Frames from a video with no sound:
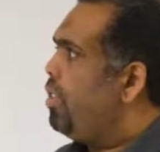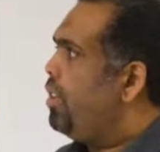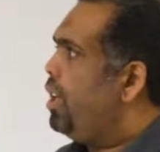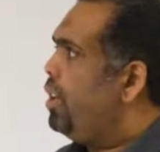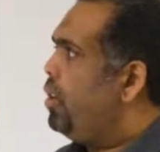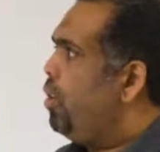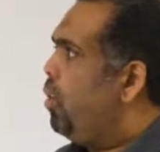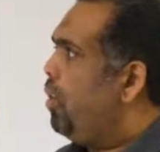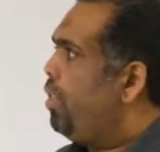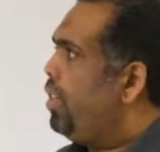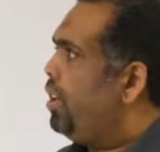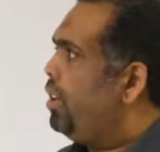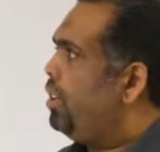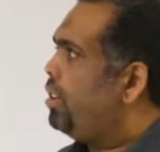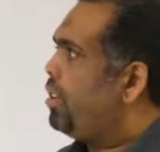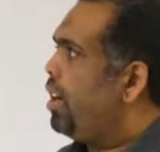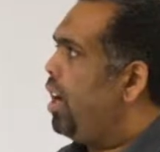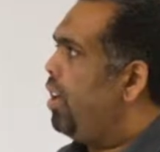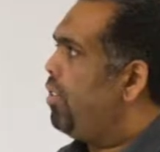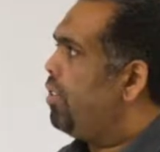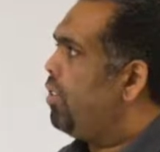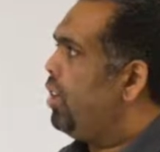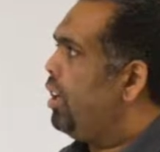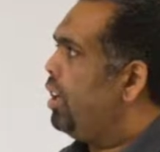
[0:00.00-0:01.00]
The northern
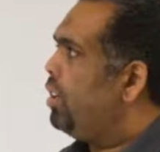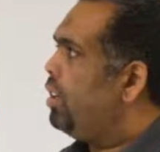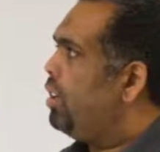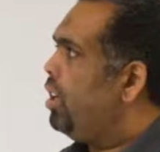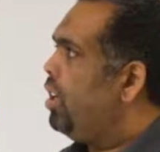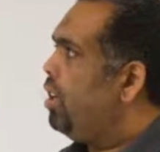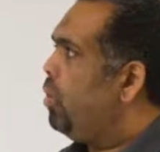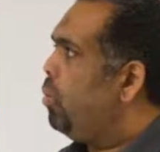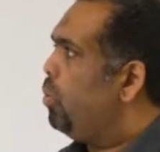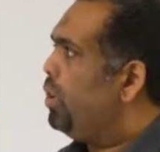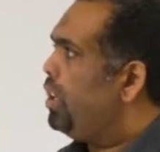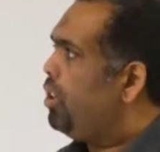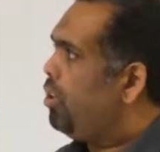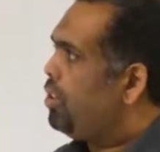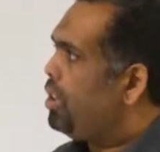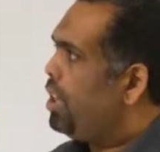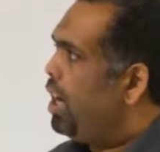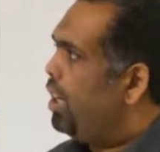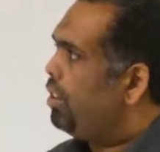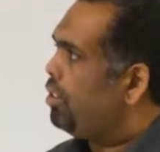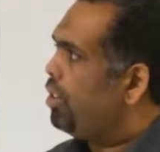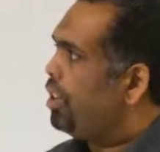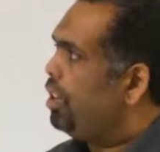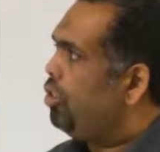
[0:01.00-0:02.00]
transect, we could
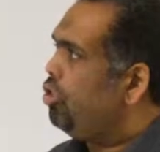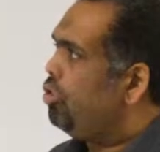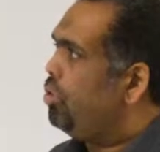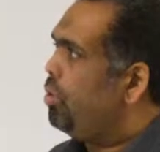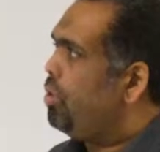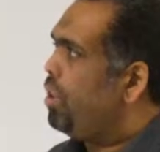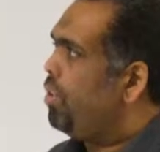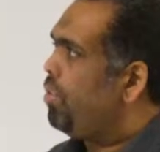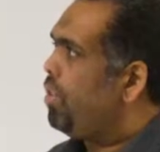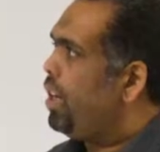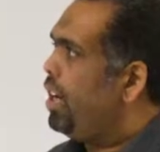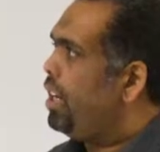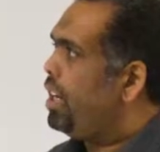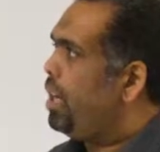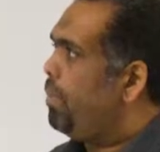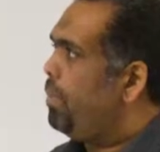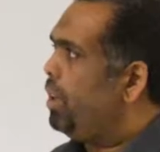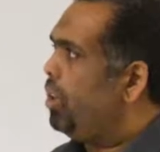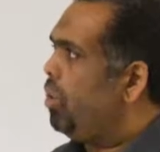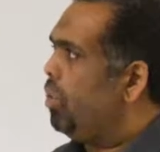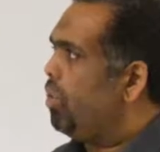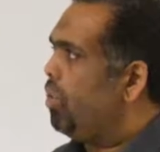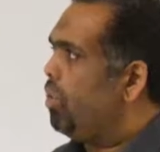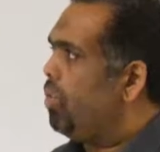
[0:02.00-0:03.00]
not reach to this area
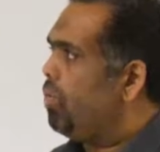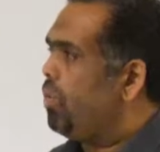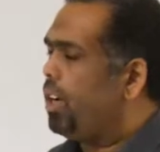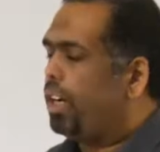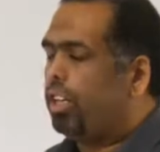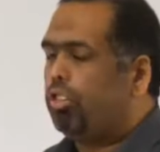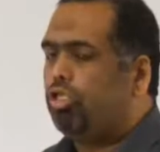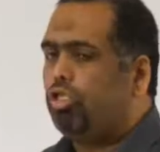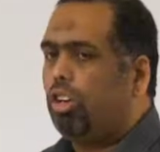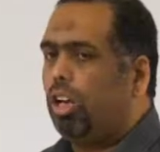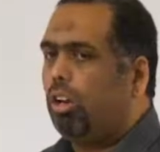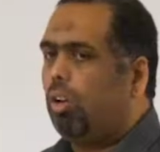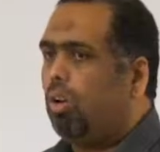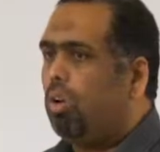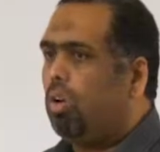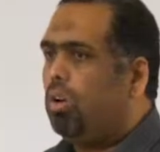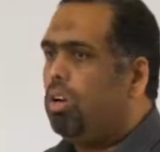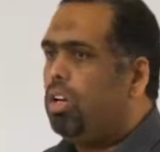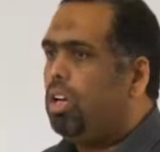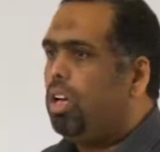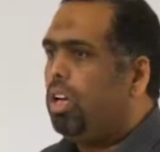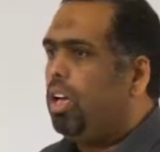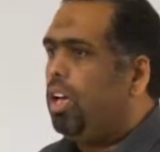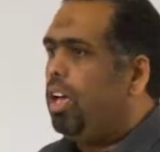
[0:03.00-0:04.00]
because it's very
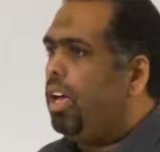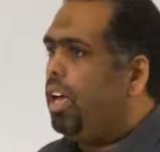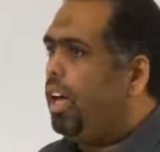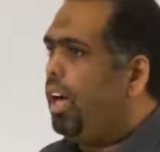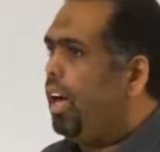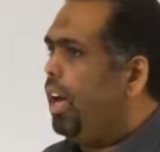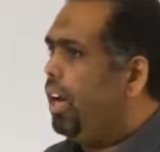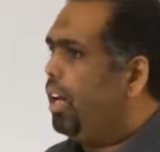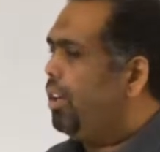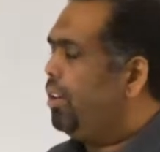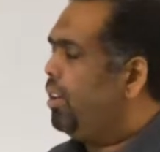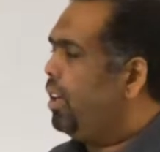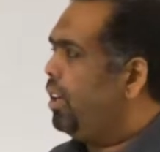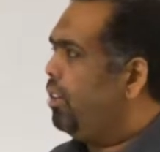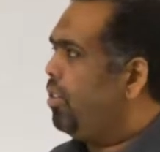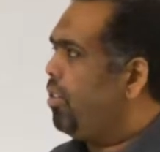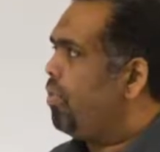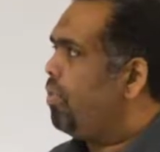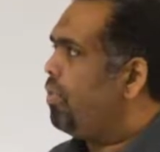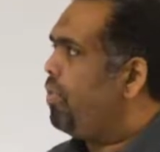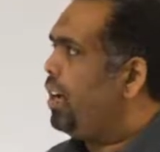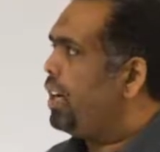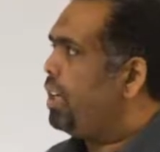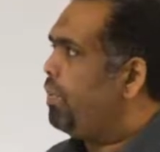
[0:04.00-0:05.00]
shallow, and it
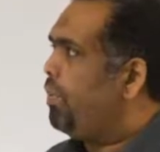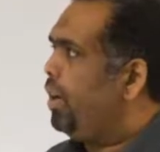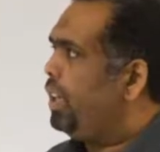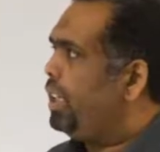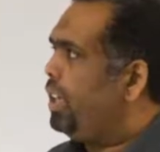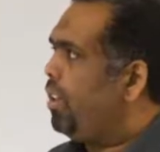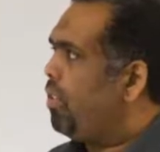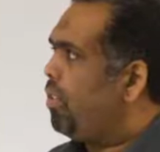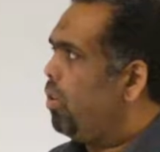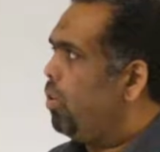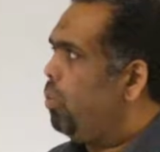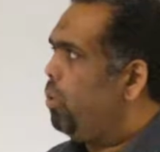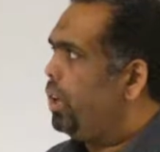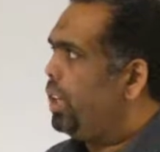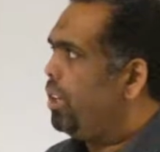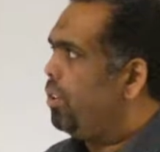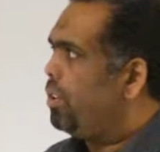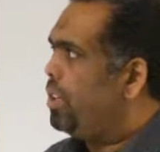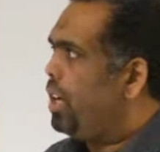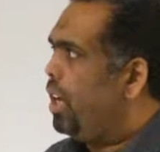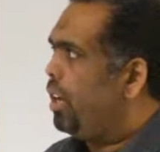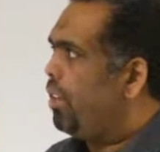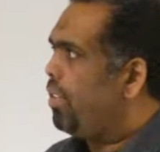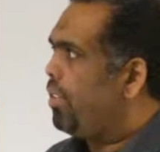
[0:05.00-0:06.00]
is very muddy, so we
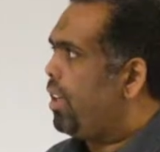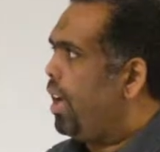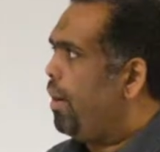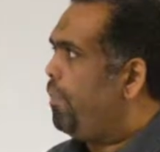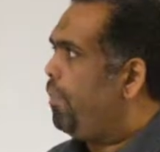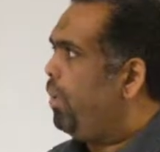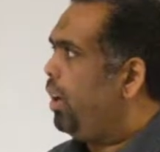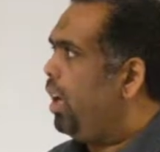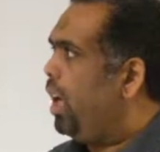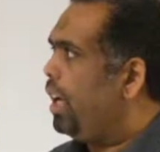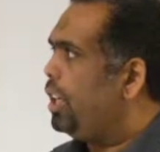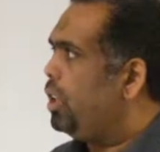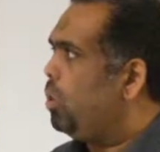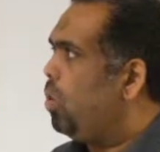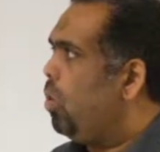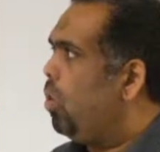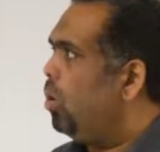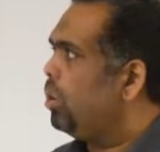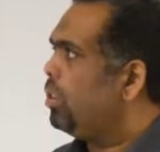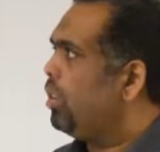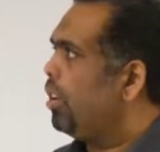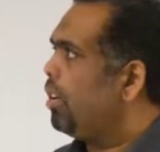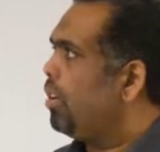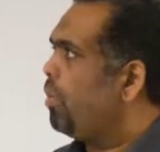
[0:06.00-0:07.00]
could not sample any
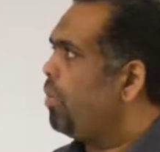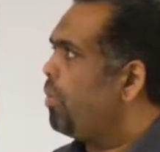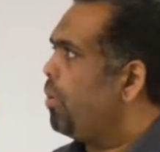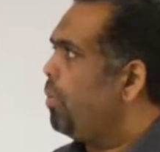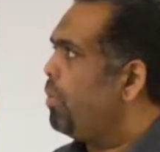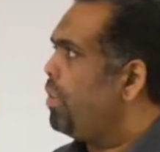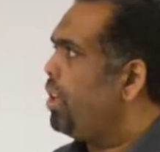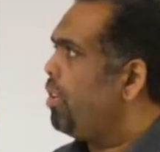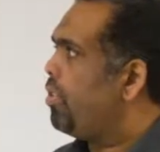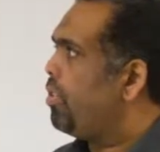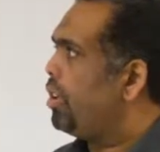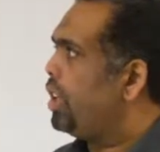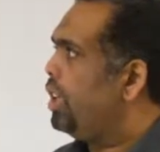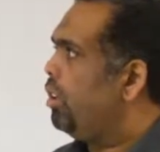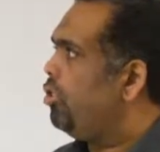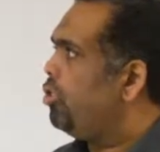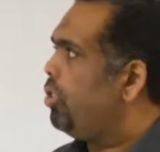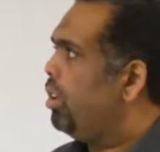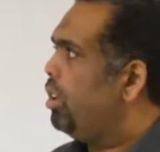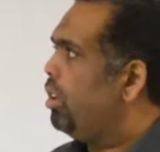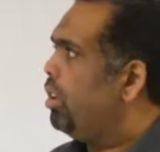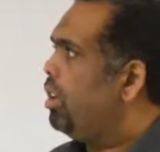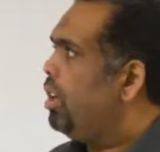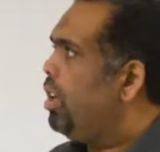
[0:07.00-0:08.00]
water from this
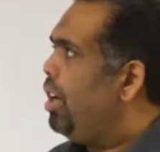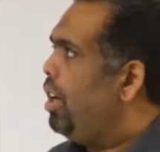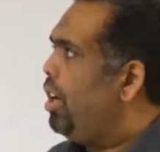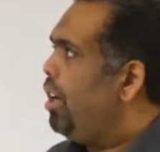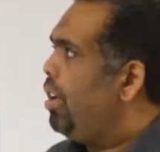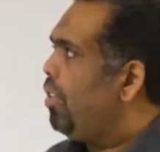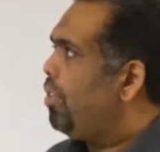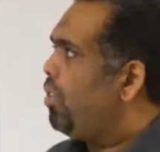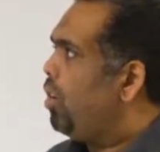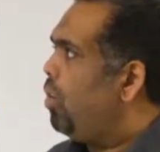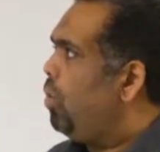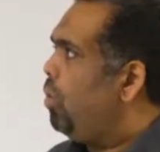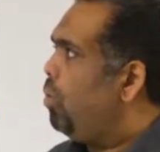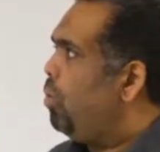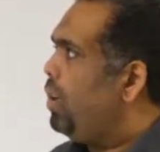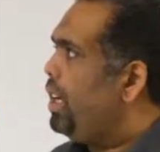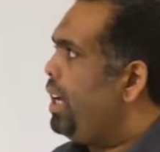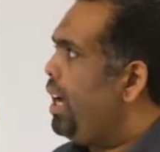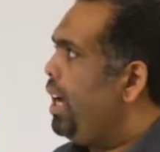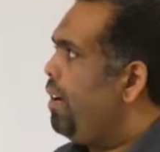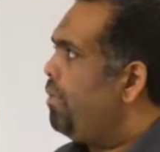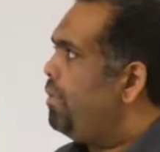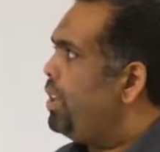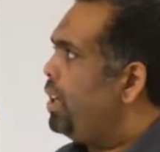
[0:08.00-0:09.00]
region. So
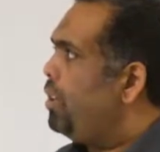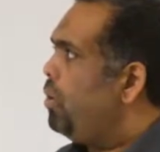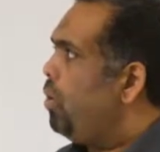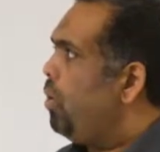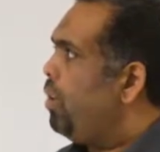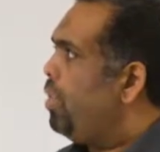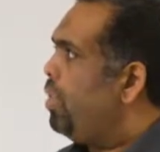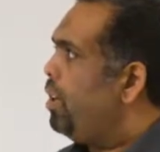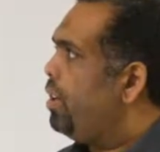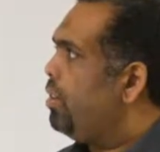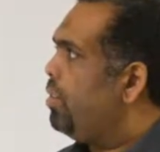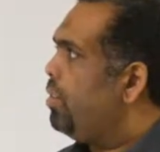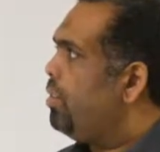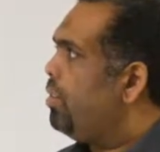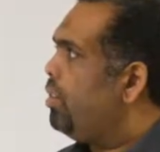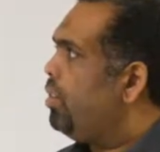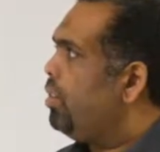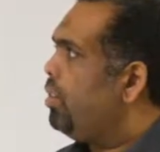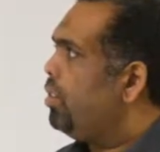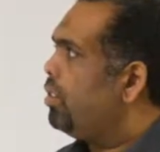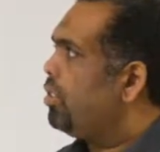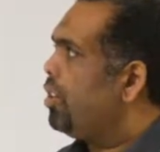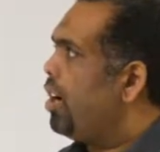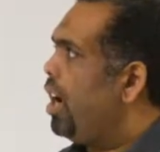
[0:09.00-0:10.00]
we have the northern
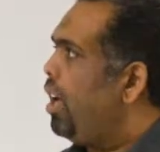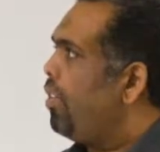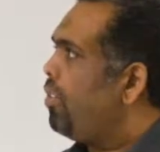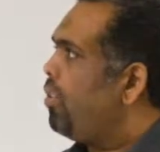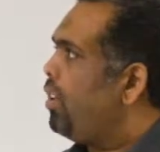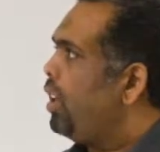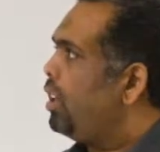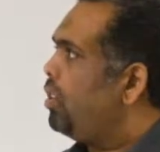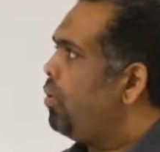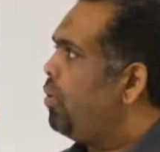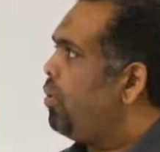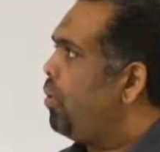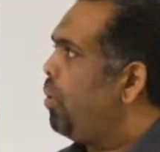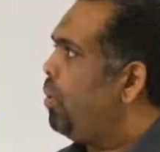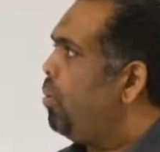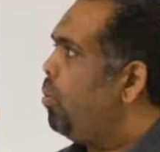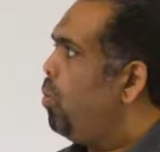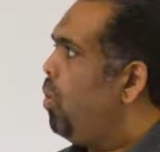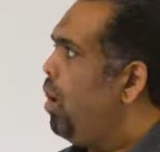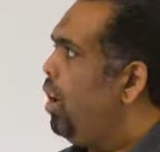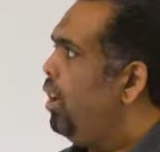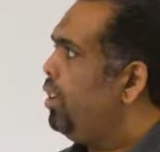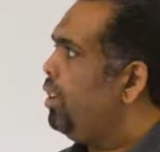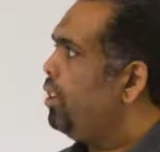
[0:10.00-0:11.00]
transect
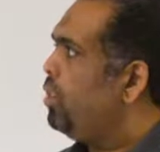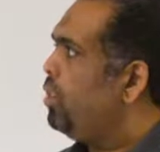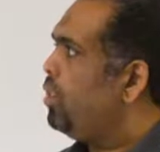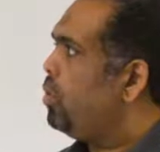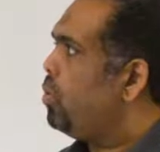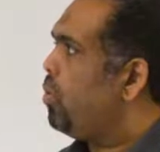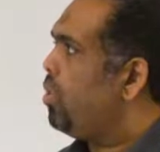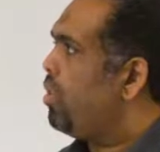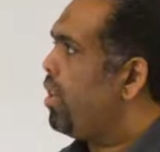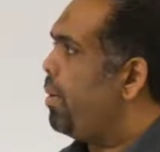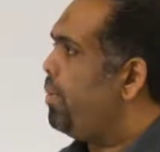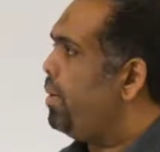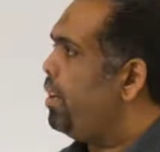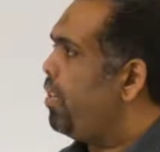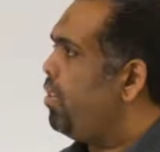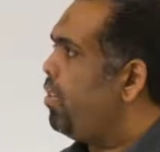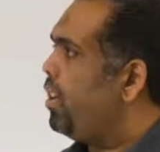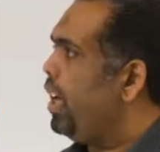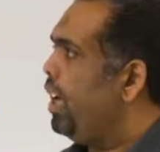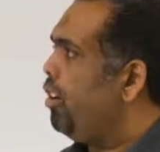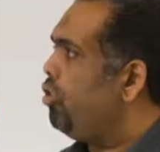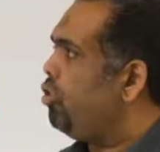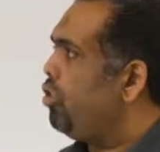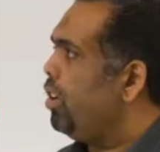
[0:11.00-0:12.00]
from 1 to 7
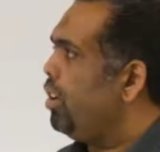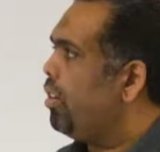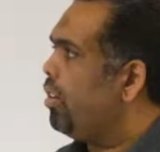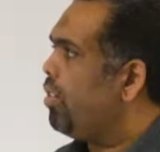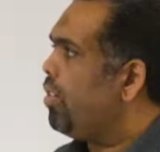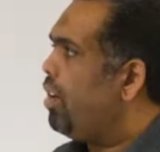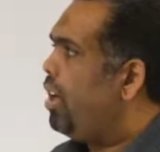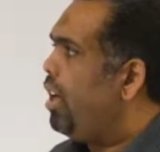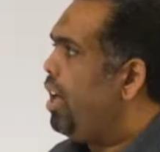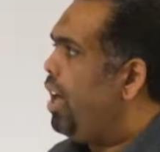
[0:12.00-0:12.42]
stations,